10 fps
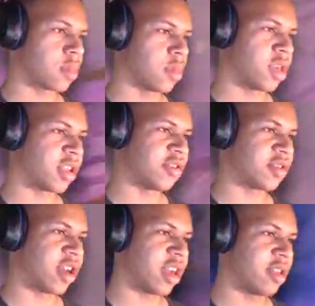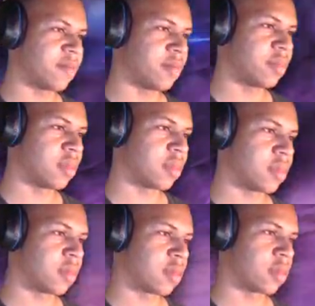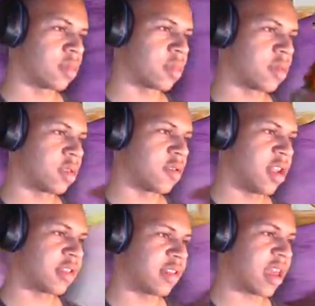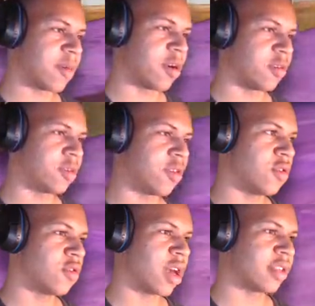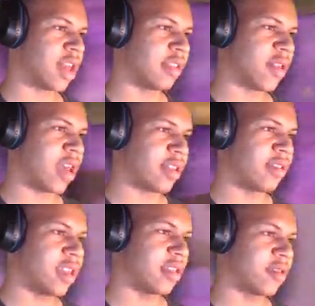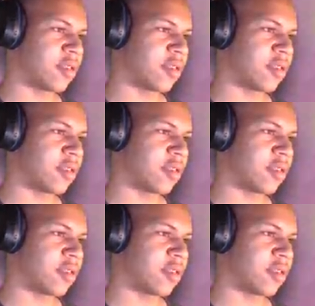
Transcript: Look at you trying. Go ahead and snap. Oh, oh, I, I, I did it too